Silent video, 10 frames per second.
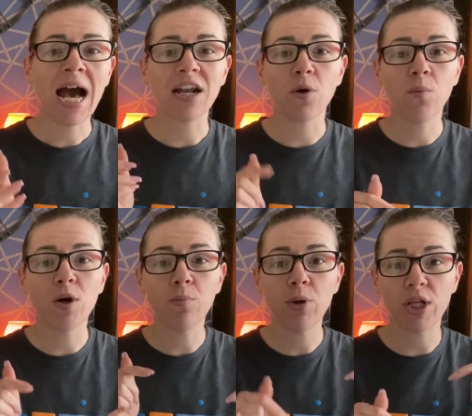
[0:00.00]
and I
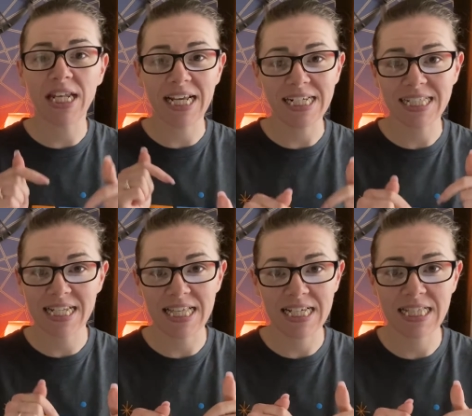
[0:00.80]
will put links
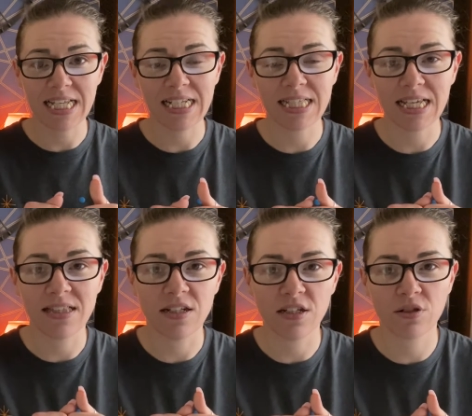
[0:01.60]
to these things
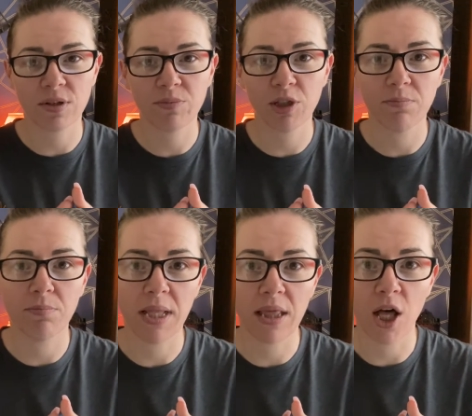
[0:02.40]
in the description
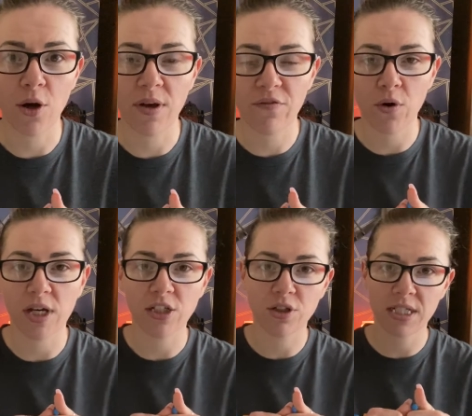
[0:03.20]
below if you're
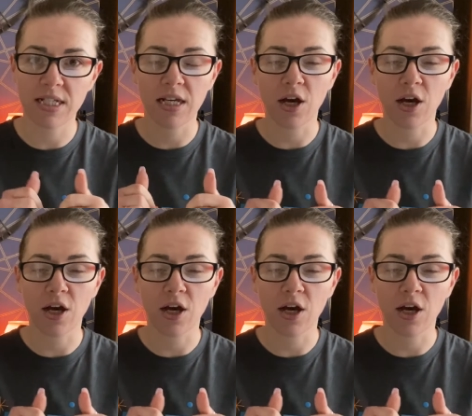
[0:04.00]
interested in